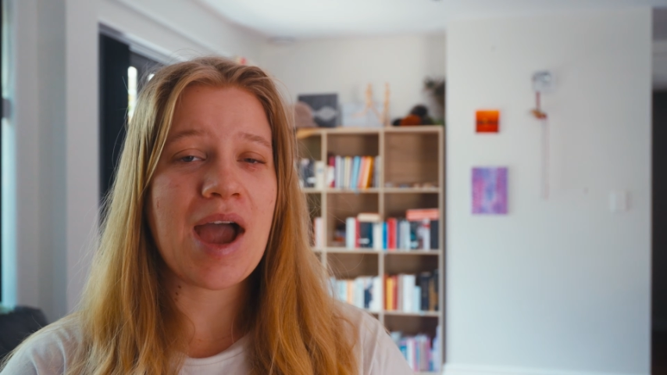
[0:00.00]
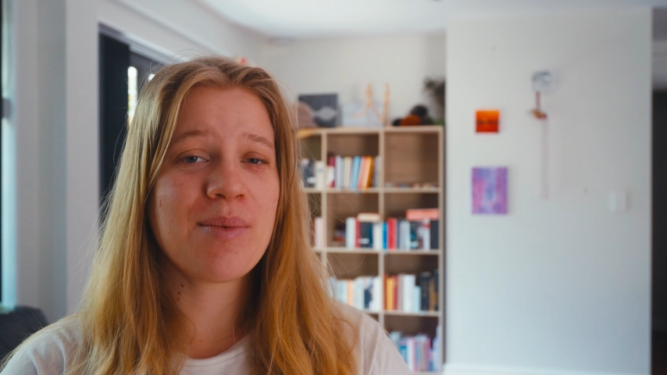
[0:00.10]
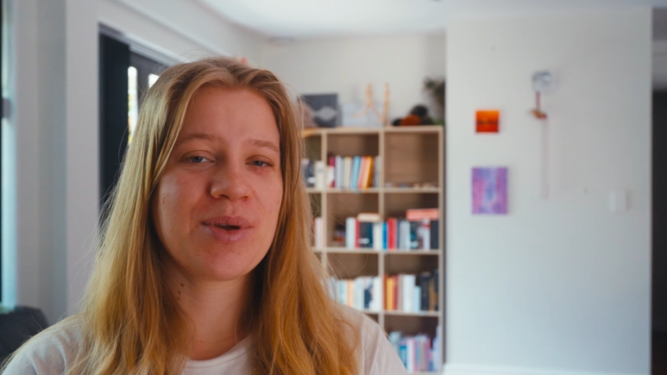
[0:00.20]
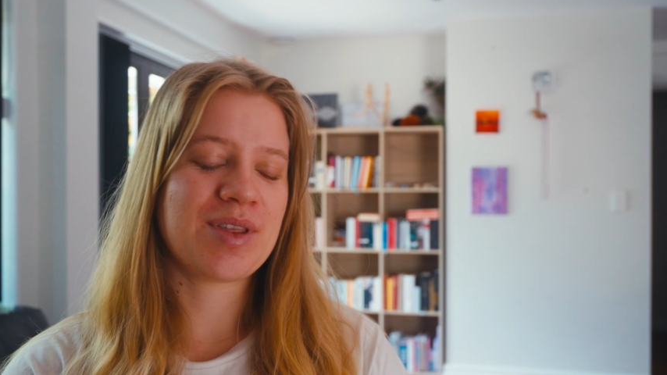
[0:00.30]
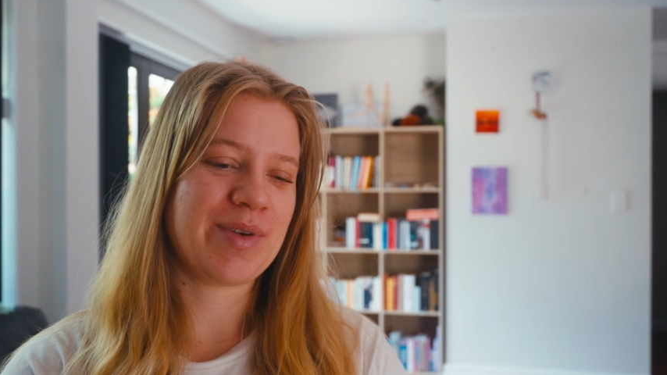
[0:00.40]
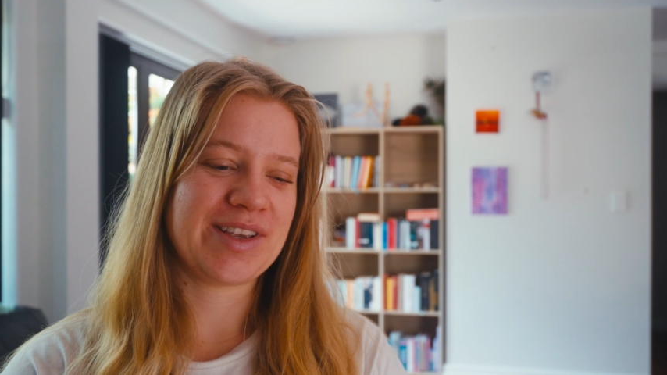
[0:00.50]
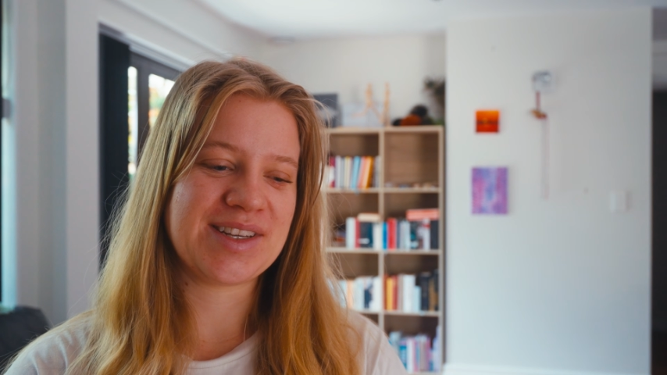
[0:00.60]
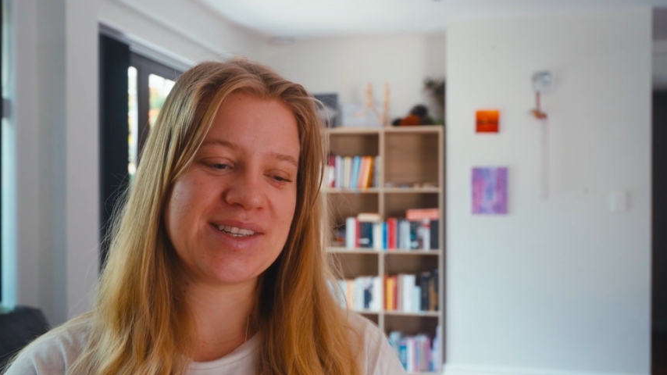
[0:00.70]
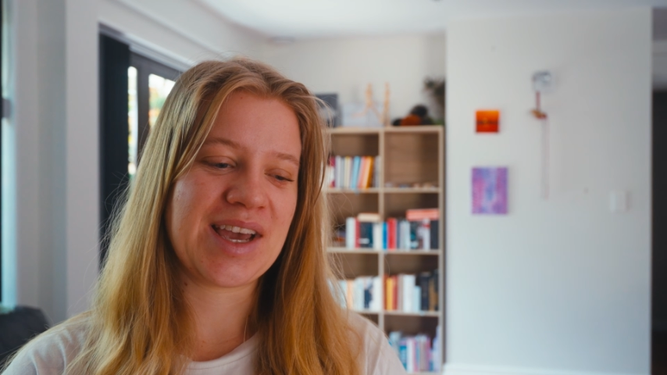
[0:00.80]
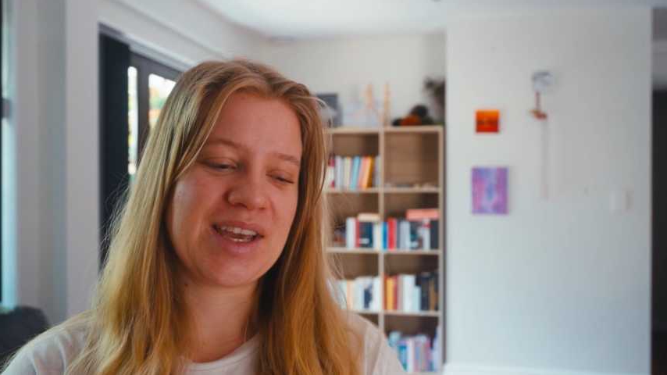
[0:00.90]
I'm not the best
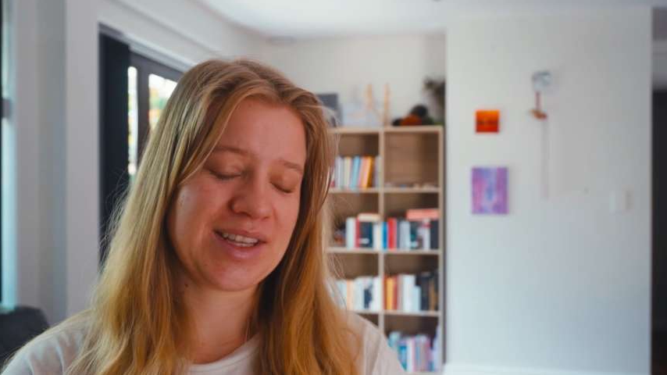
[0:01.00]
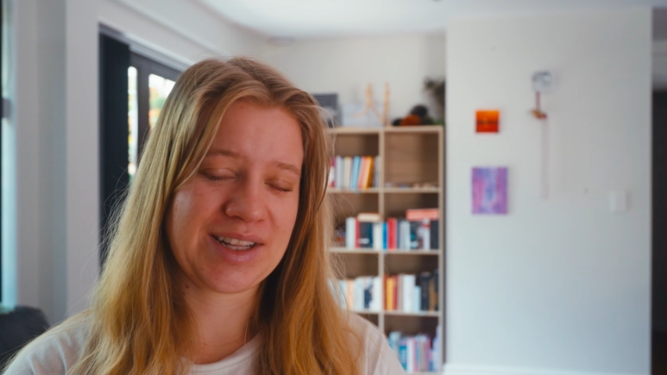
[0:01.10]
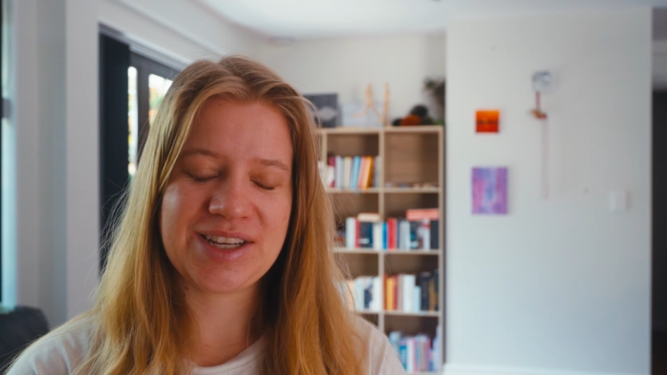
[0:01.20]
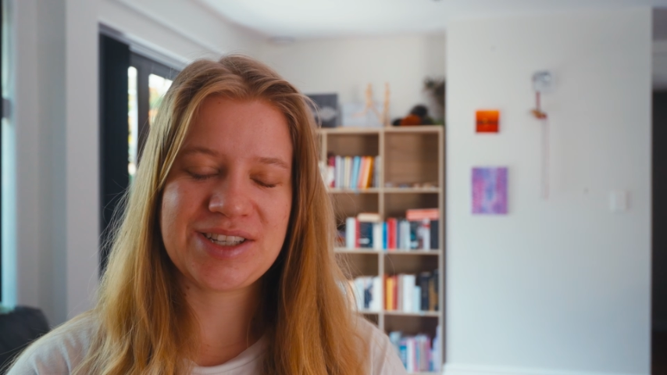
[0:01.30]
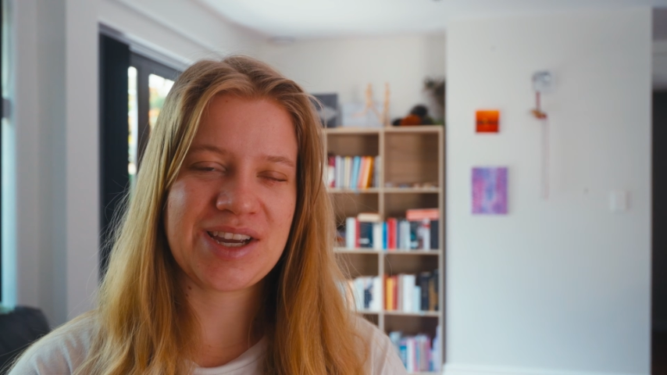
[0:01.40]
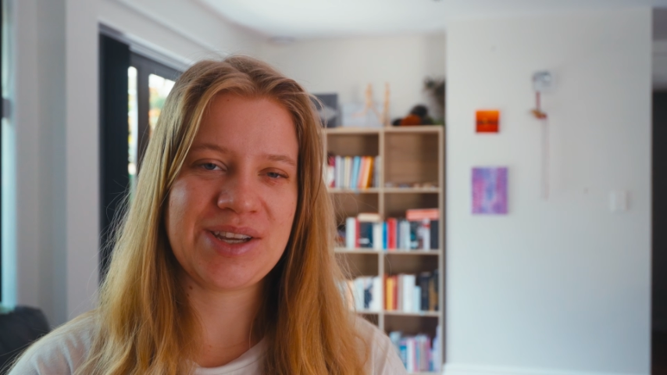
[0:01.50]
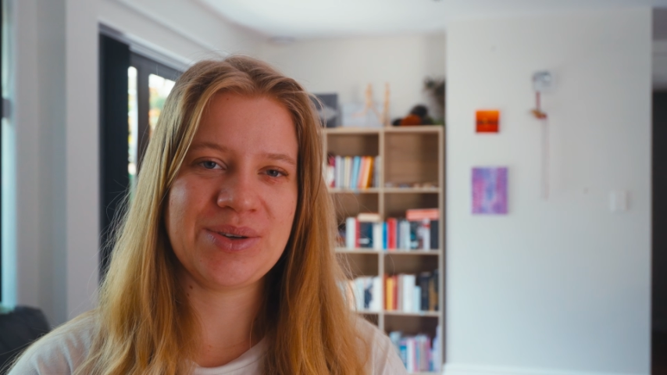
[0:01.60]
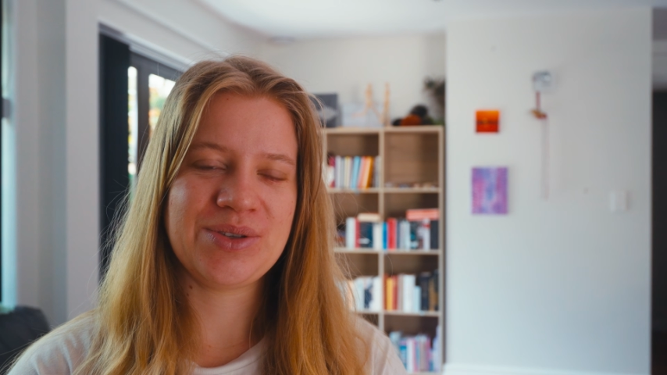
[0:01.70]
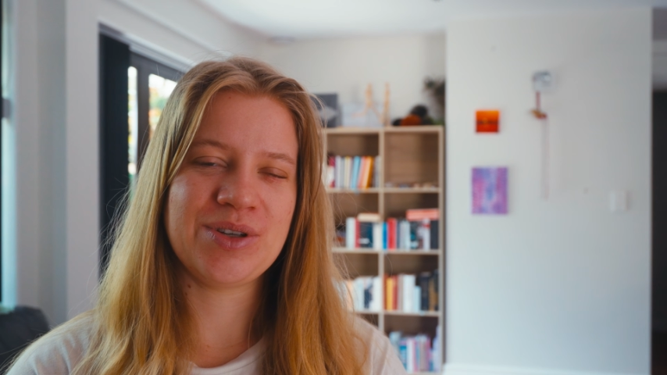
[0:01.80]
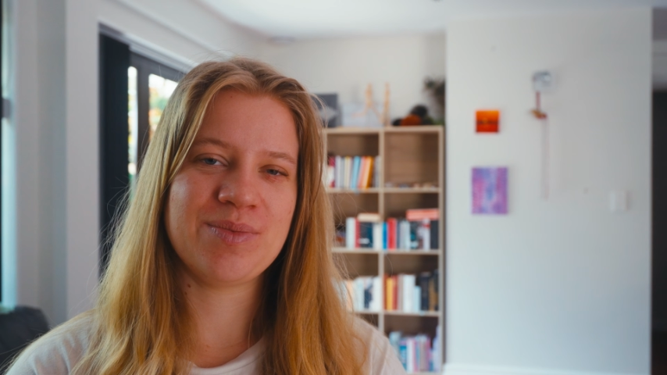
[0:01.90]
at saying the cliche
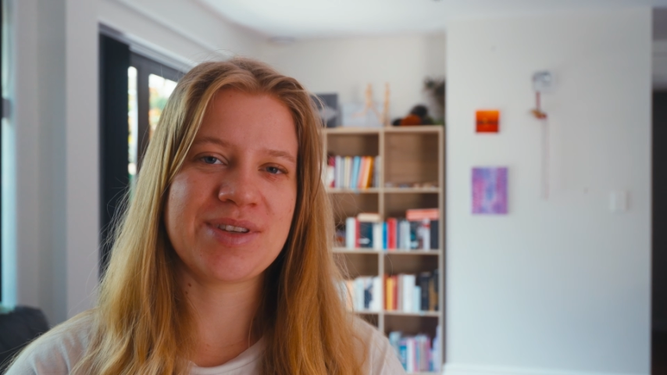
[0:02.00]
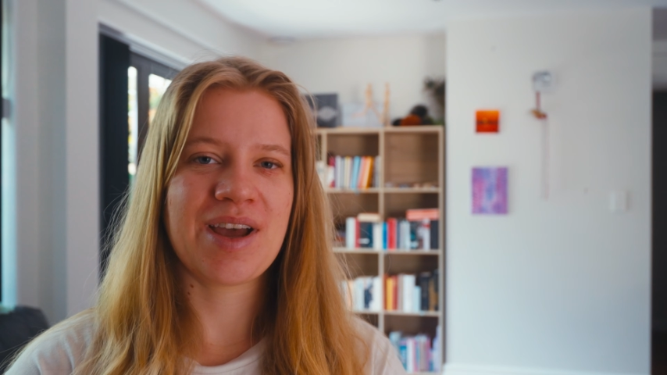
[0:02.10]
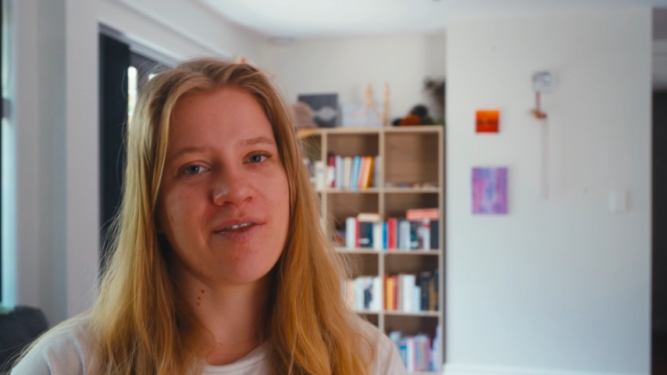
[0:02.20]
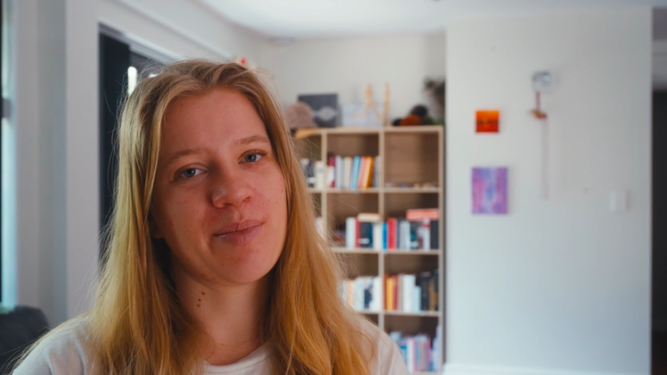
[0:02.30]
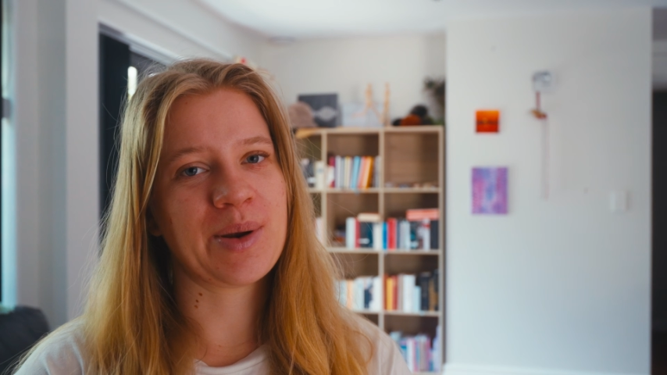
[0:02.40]
YouTube stuff,